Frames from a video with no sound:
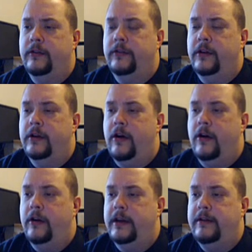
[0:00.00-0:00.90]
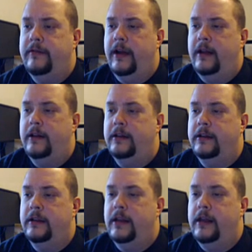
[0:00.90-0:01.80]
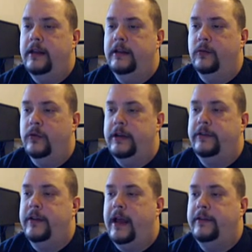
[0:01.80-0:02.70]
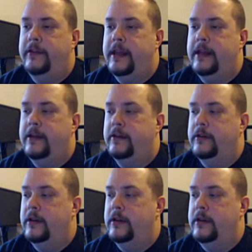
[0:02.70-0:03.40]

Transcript: there's a RRD file. It'll resize that,